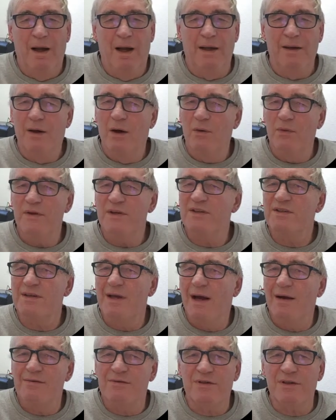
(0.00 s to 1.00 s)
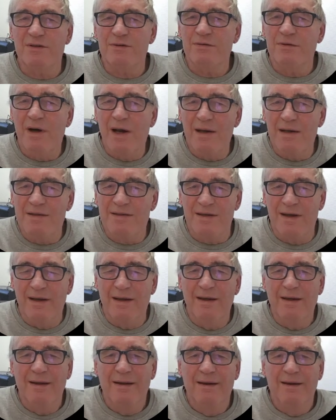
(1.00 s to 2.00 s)
I know this sounds
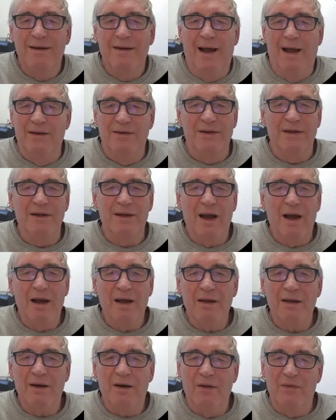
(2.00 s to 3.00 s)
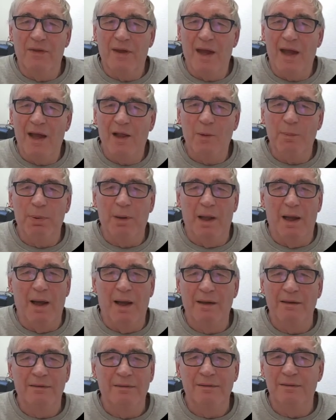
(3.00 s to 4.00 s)
crazy, and the guy on the
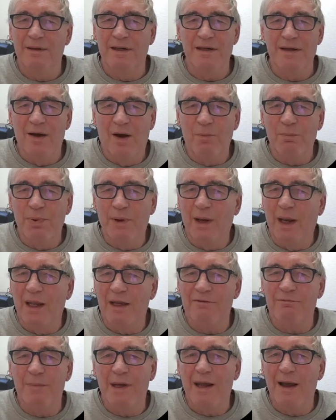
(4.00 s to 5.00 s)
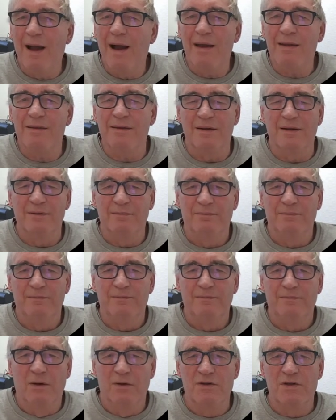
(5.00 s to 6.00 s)
helpline did not believe me either,
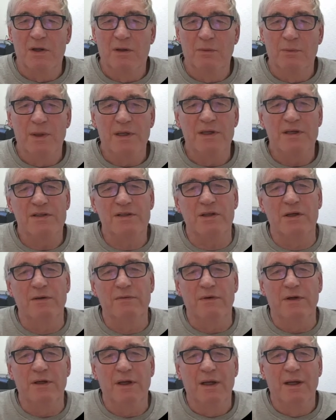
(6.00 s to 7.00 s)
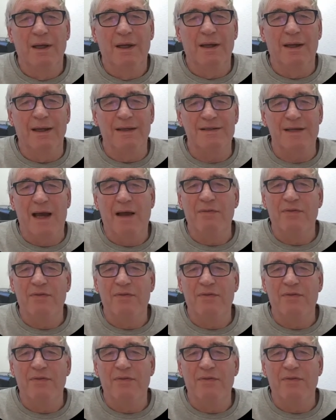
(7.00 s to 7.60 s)
until we discovered it's